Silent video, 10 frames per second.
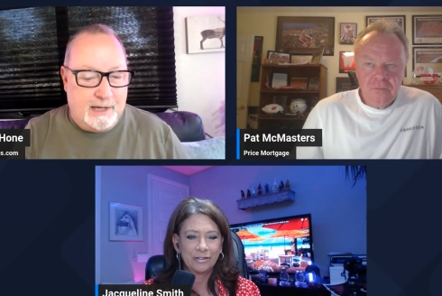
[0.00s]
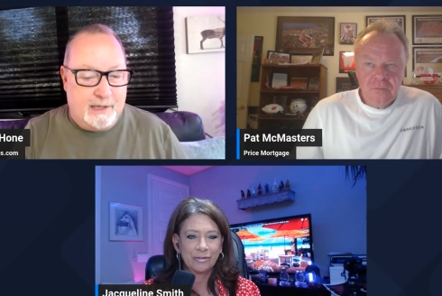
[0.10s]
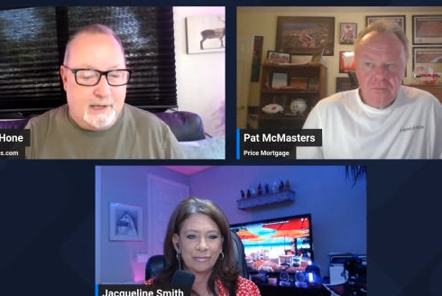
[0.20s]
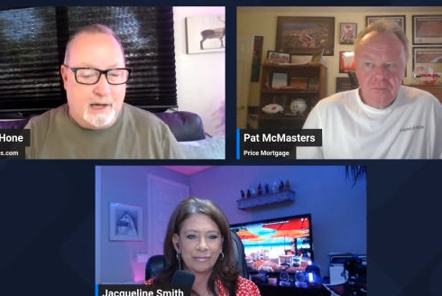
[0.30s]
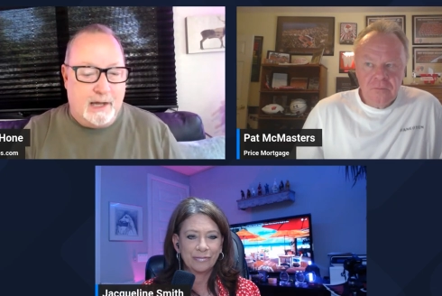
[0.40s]

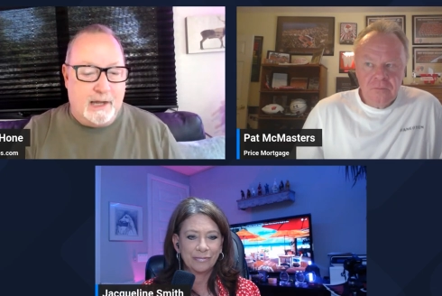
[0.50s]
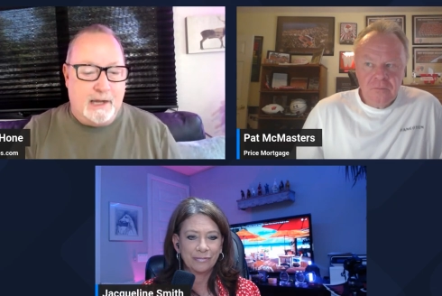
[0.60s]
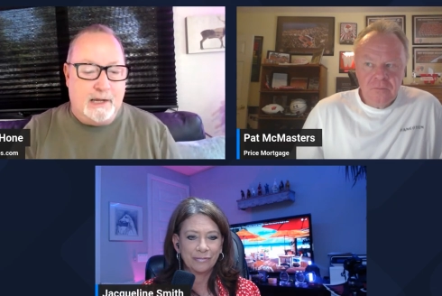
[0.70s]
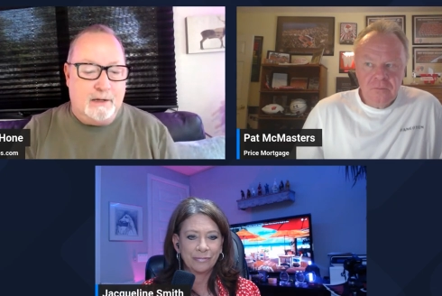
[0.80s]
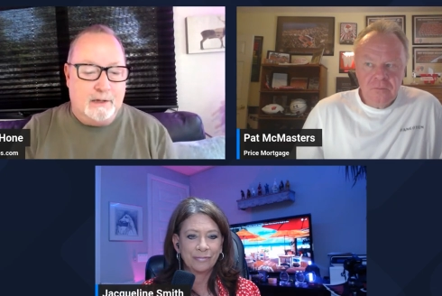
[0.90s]
Speaker 1: And
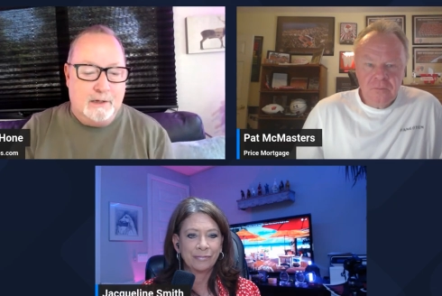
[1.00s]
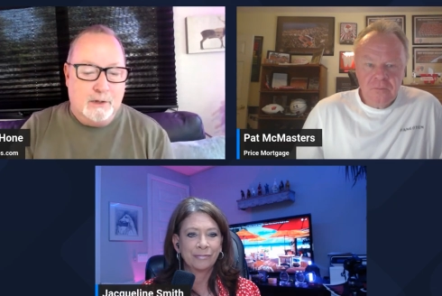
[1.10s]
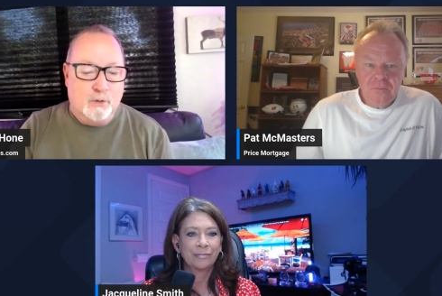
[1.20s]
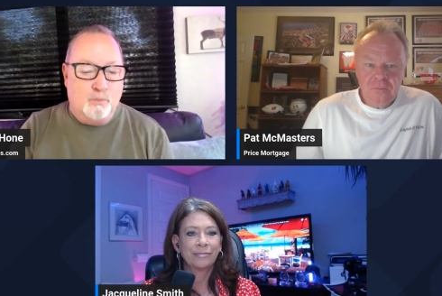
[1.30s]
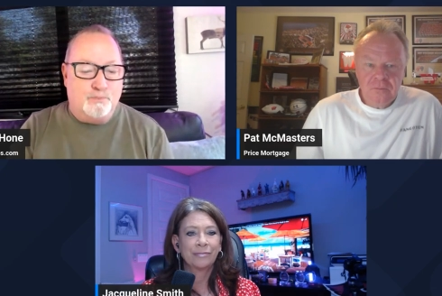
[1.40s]
I
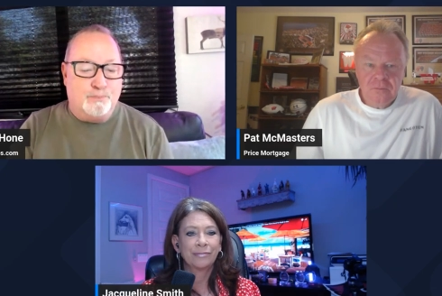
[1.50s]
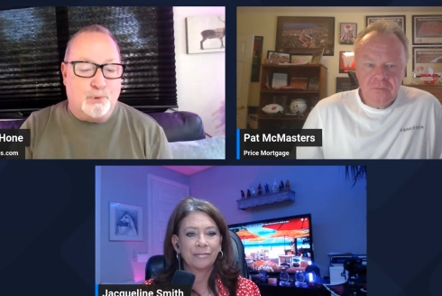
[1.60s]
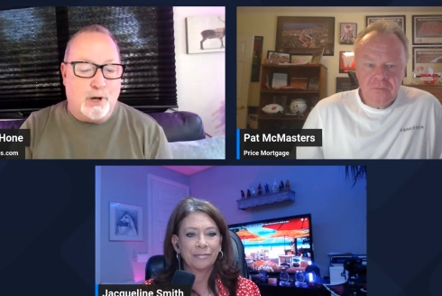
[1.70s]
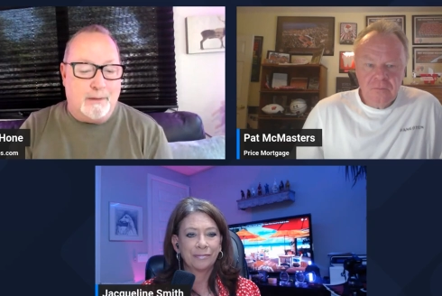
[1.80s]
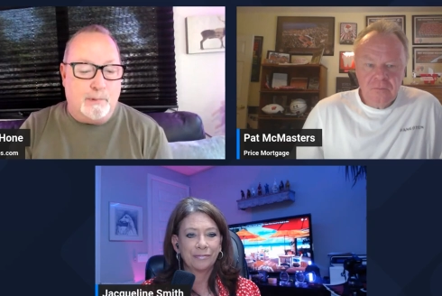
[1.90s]

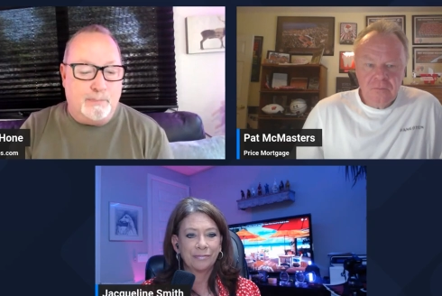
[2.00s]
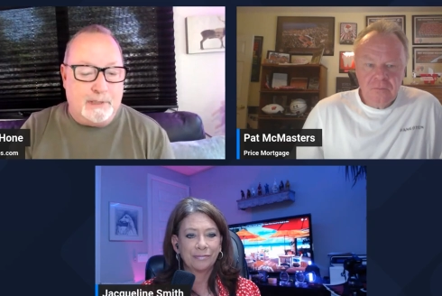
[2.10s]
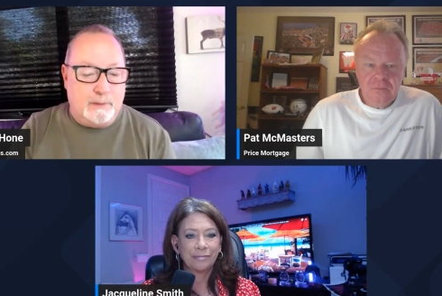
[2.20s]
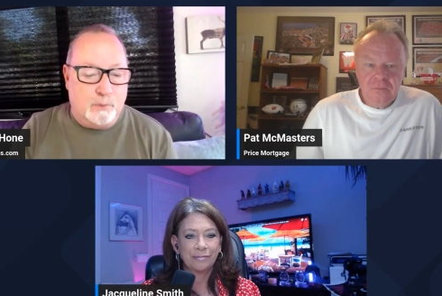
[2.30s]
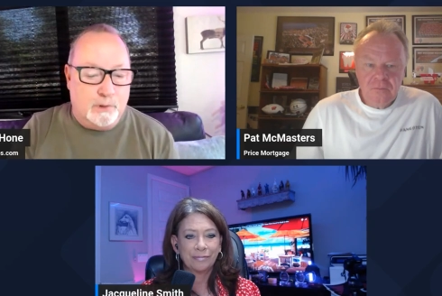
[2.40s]

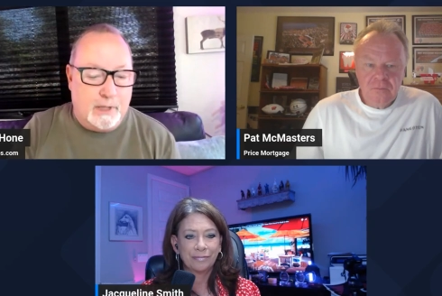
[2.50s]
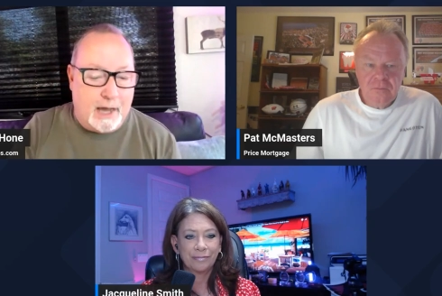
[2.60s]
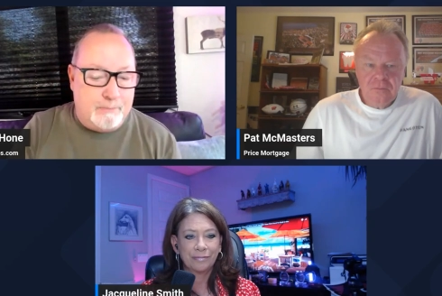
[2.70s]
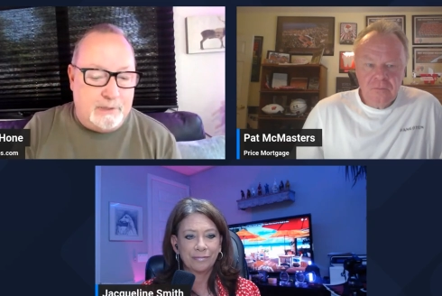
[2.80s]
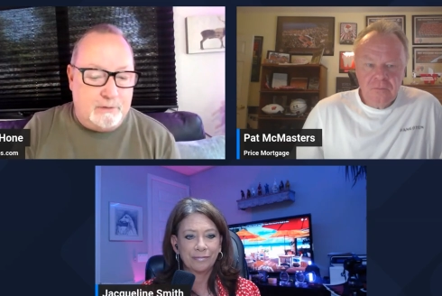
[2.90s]
probably will
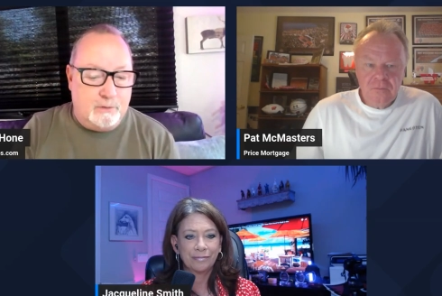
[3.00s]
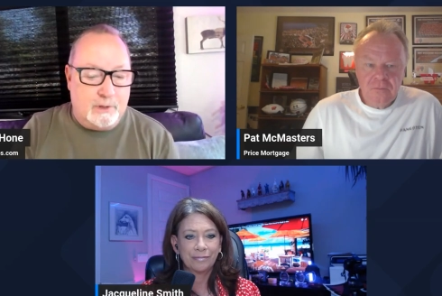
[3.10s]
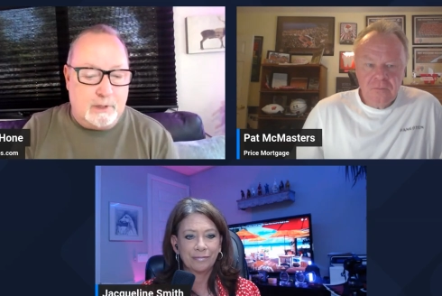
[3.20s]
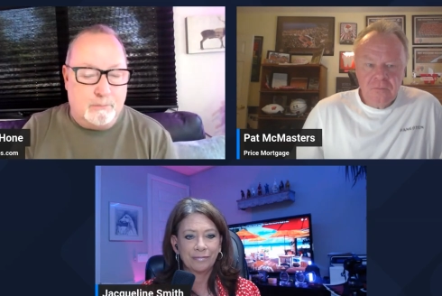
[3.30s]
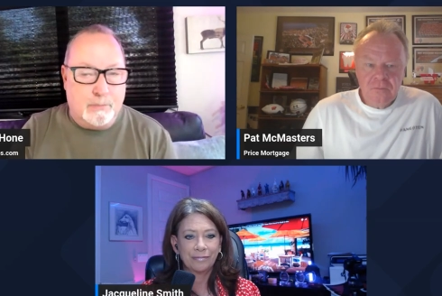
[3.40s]
not be
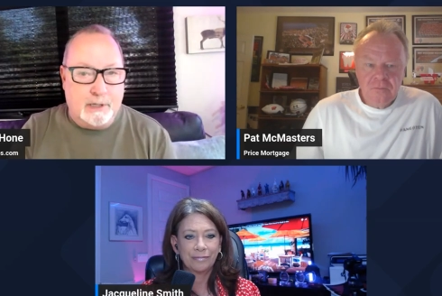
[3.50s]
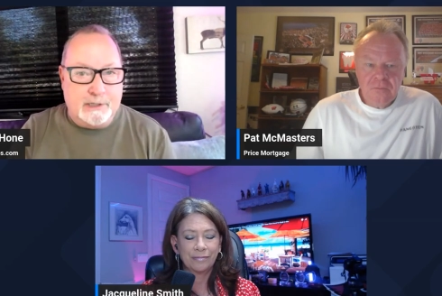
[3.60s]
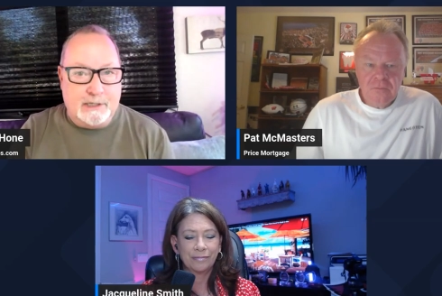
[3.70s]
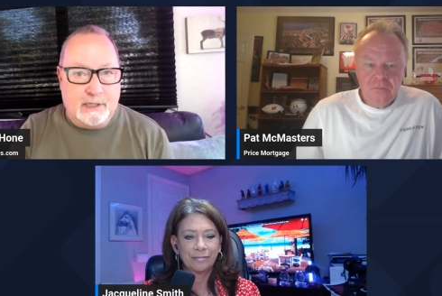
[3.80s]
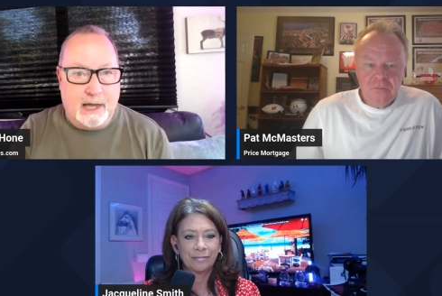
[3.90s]
doing a
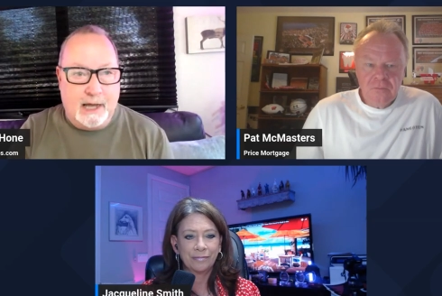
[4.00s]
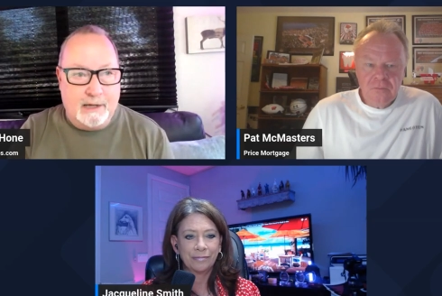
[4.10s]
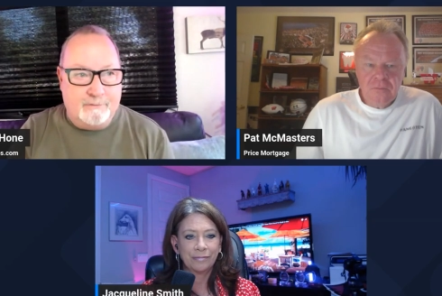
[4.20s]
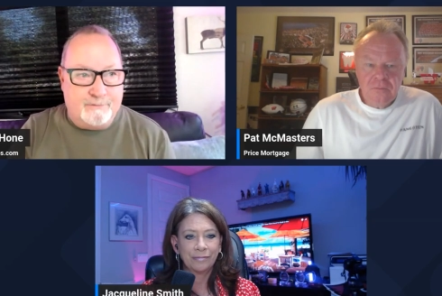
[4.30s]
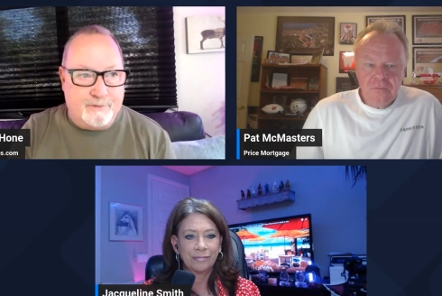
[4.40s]
Monday
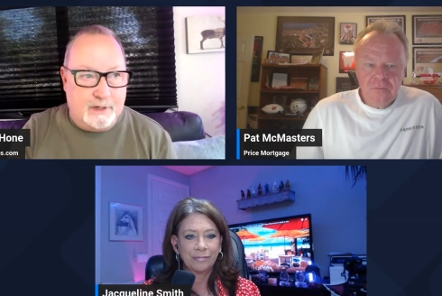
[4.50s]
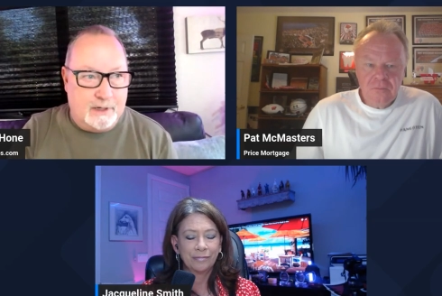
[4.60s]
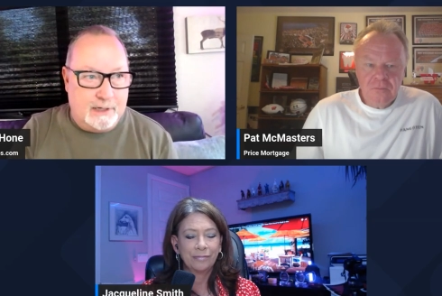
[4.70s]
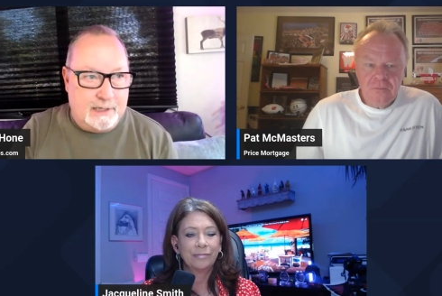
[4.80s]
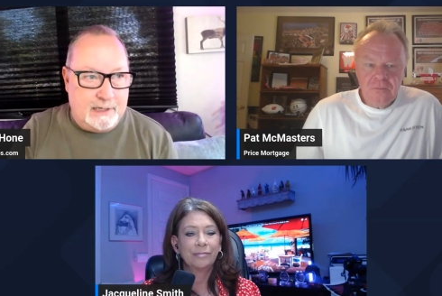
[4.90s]
live
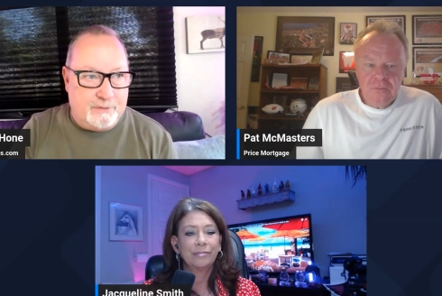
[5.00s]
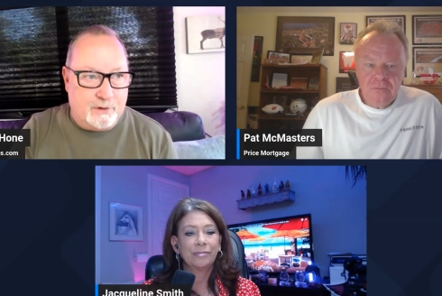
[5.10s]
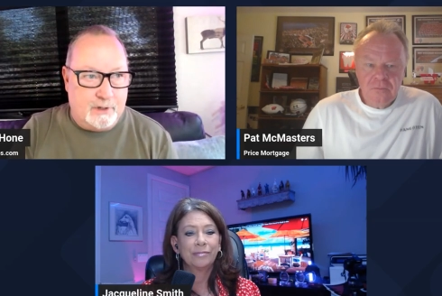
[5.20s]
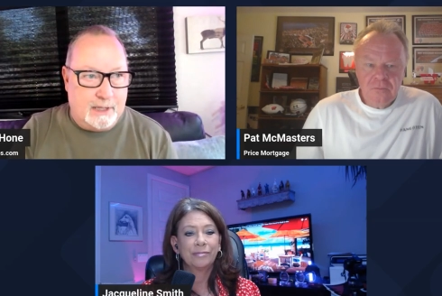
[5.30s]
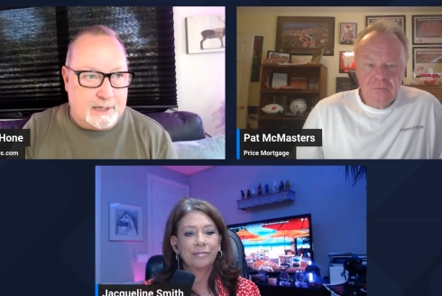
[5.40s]
at
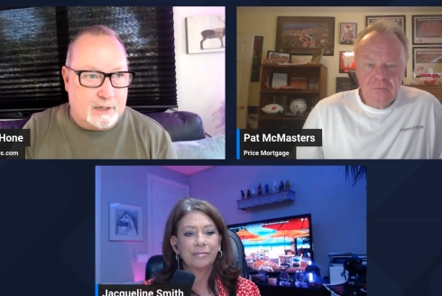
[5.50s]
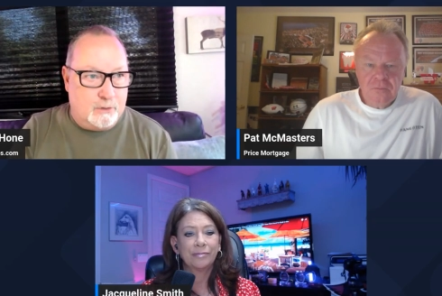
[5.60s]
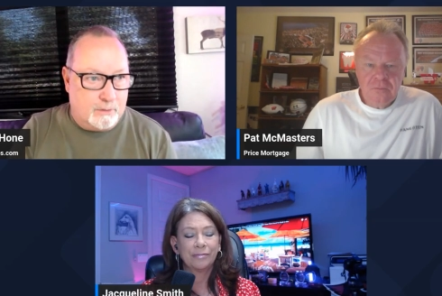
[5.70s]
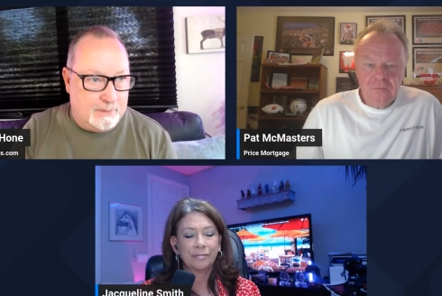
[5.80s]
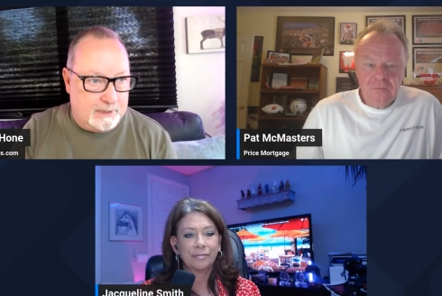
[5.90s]
8:30 like I
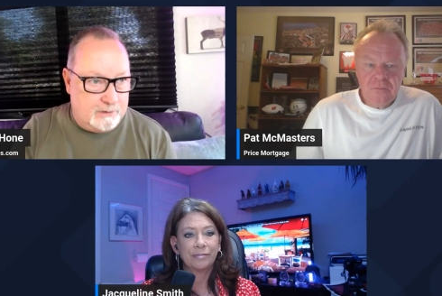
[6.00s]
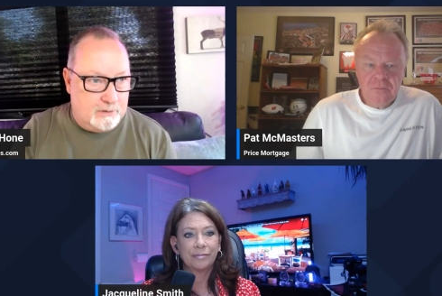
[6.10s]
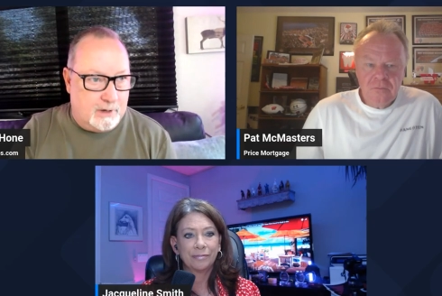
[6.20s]
normally do.